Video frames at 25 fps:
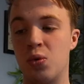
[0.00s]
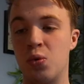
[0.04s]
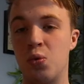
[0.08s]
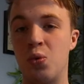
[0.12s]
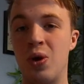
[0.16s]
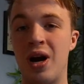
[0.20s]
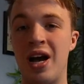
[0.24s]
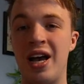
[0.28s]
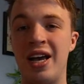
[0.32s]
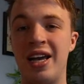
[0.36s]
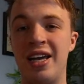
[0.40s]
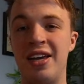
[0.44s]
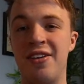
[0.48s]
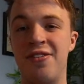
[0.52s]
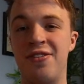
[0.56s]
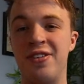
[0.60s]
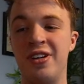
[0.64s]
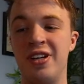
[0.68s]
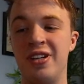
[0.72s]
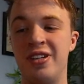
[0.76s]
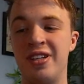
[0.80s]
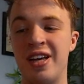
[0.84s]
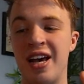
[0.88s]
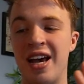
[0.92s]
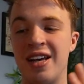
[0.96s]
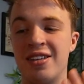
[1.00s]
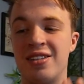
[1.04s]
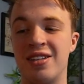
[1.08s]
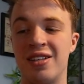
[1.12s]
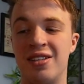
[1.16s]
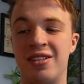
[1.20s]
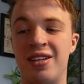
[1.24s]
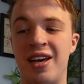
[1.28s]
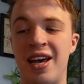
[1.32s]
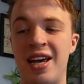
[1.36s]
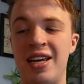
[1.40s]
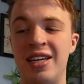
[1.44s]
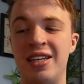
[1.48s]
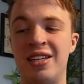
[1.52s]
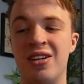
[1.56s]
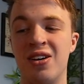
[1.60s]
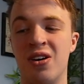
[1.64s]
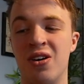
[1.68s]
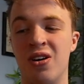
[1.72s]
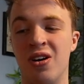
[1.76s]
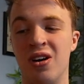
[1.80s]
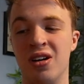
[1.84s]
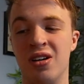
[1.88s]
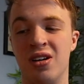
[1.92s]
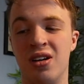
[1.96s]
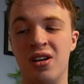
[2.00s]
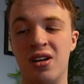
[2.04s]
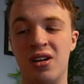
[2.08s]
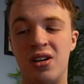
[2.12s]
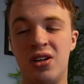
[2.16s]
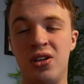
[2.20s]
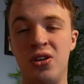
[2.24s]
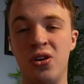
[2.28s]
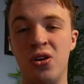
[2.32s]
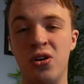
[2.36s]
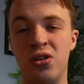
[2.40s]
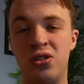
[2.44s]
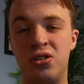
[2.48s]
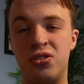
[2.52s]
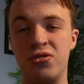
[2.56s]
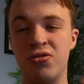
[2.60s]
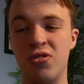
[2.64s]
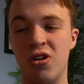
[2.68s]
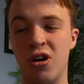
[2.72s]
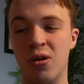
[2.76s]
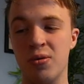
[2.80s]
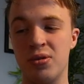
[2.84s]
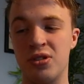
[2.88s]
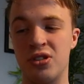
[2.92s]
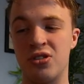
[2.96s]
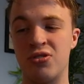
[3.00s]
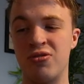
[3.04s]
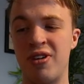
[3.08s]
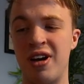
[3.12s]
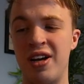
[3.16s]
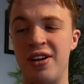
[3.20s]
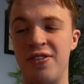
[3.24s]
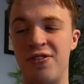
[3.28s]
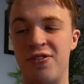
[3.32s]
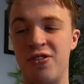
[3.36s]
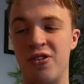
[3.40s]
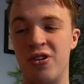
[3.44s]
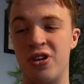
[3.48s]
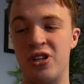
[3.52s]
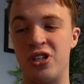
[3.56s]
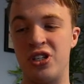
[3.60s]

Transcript: where if you dare to take it on, you'll drop straight through a